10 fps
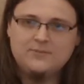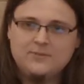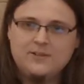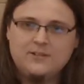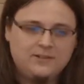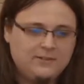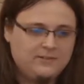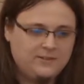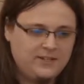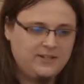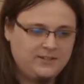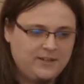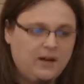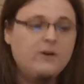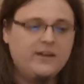Well, yeah,
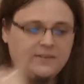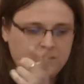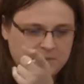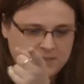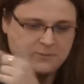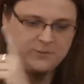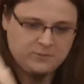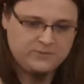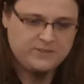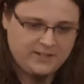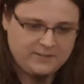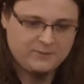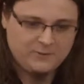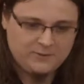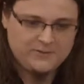yeah. Oh yeah, Teeworlds. I want to, yeah,
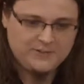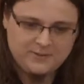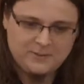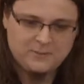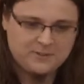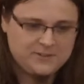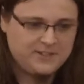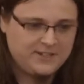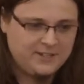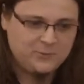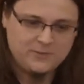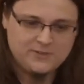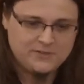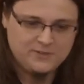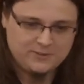I want to say Teeworlds. Yeah,
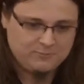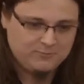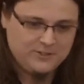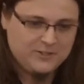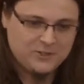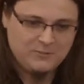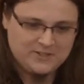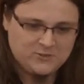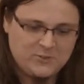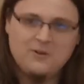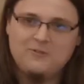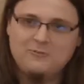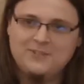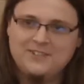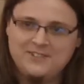Hedgewars is a shameless ripoff,
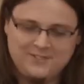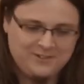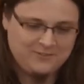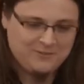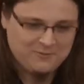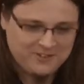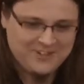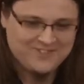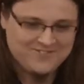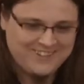but it's still a really fun game.